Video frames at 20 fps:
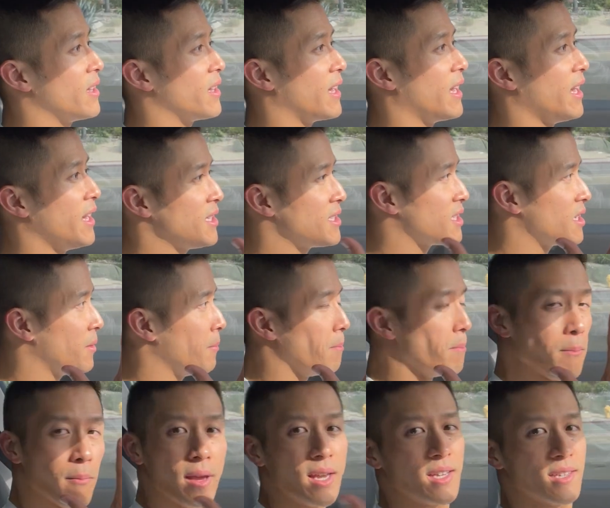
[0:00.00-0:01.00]
It's an
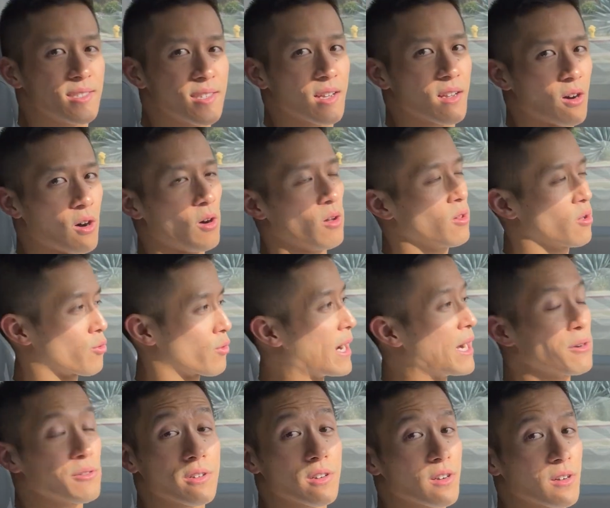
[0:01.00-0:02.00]
amazing
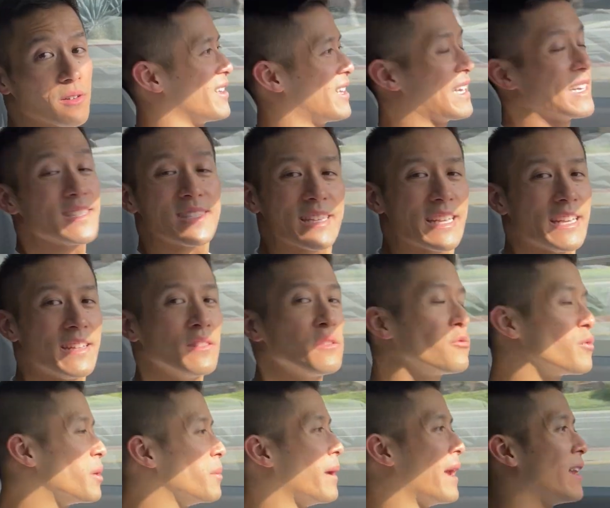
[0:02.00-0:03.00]
all-arounder. And in the
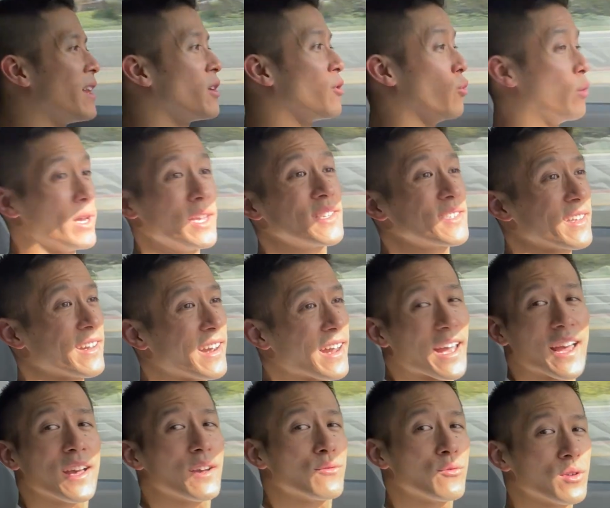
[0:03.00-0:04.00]
remaining weeks that I
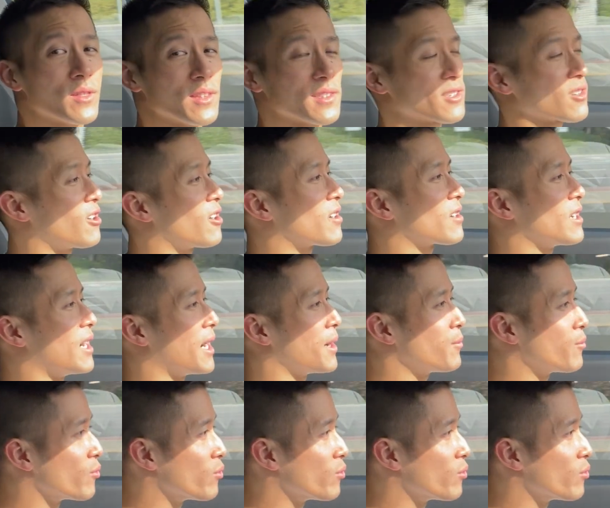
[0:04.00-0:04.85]
have with this car, I'm